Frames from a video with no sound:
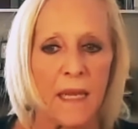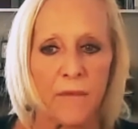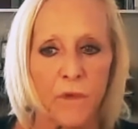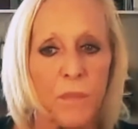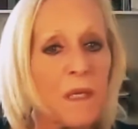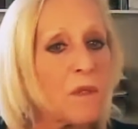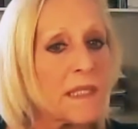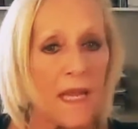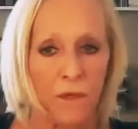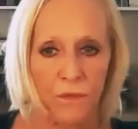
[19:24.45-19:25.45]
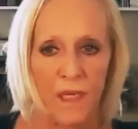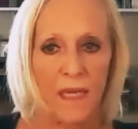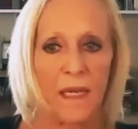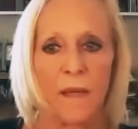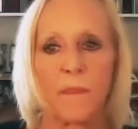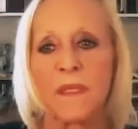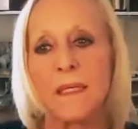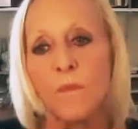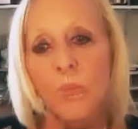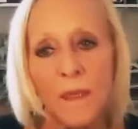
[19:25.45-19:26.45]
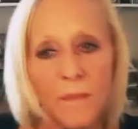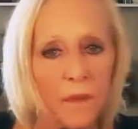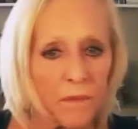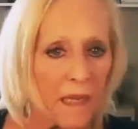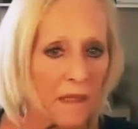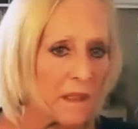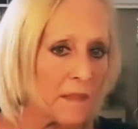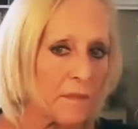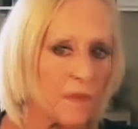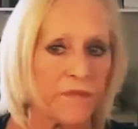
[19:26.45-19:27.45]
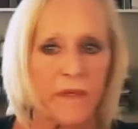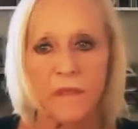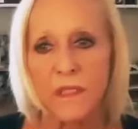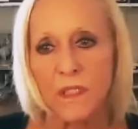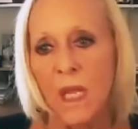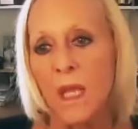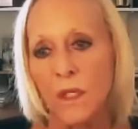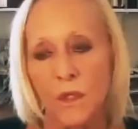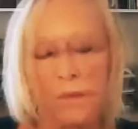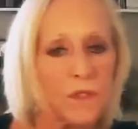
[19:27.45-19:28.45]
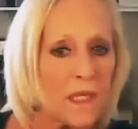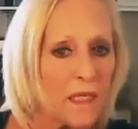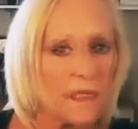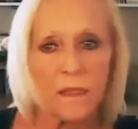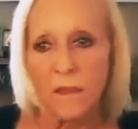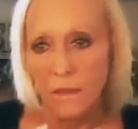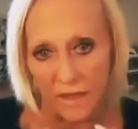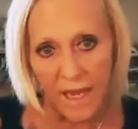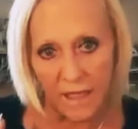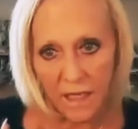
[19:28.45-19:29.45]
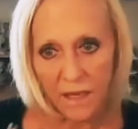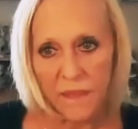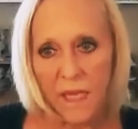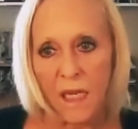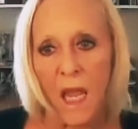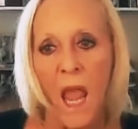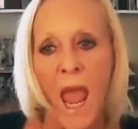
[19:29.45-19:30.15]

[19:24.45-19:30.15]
and everybody was angry at him and didn't want to be around him if he was using and then, um, that kind of thing.